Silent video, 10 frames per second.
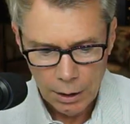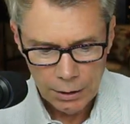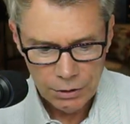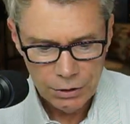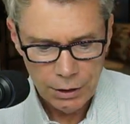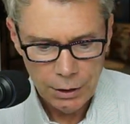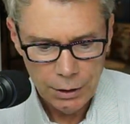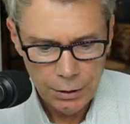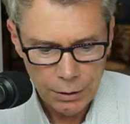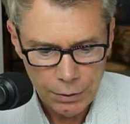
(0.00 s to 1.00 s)
Let's see
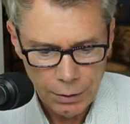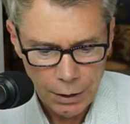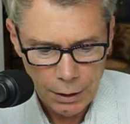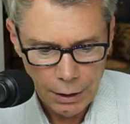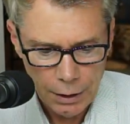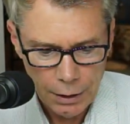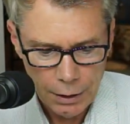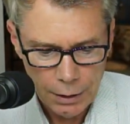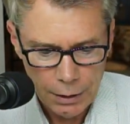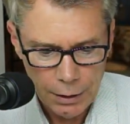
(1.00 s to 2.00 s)
here.
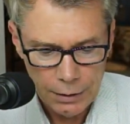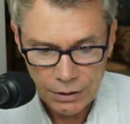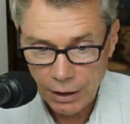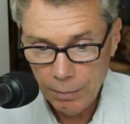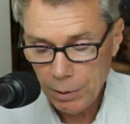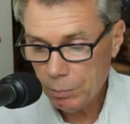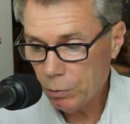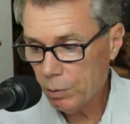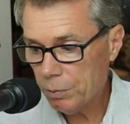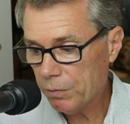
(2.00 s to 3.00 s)
Uh, and some
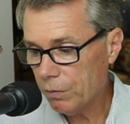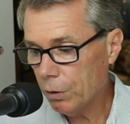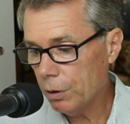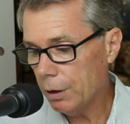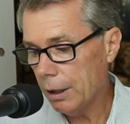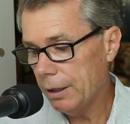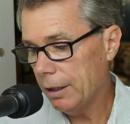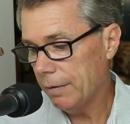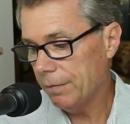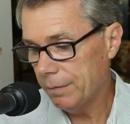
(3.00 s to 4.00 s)
people would prefer the
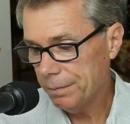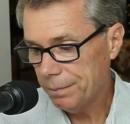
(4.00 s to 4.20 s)
9F.